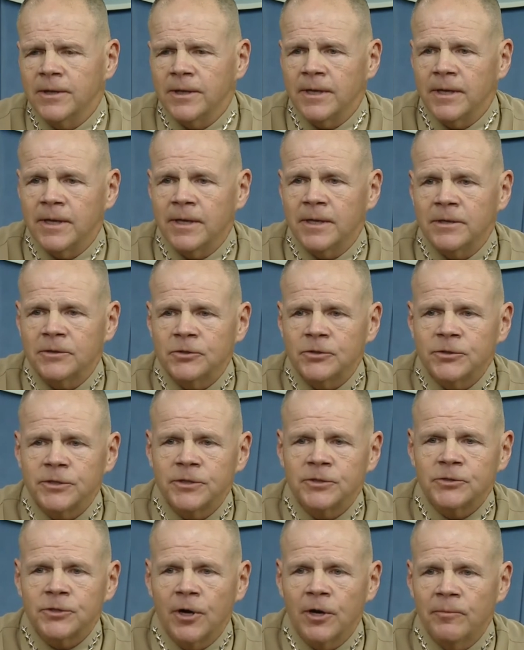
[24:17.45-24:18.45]
And
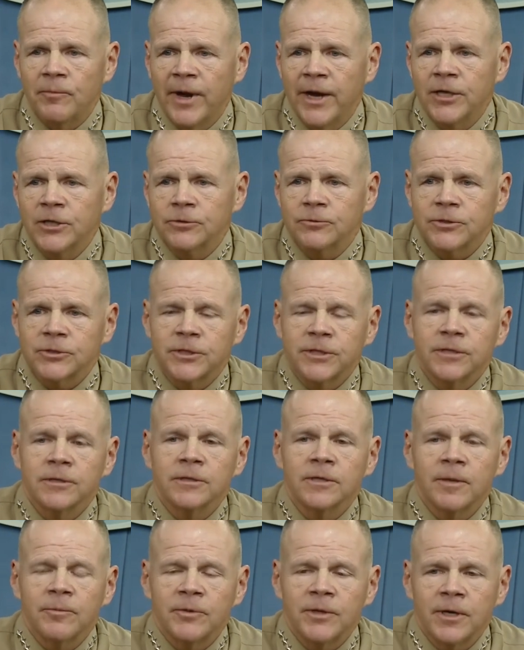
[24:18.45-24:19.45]
Sergeant Major was
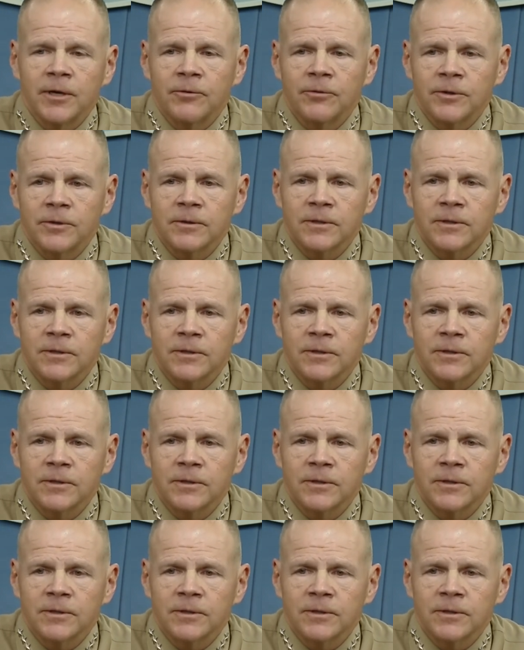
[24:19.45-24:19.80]
killed up there with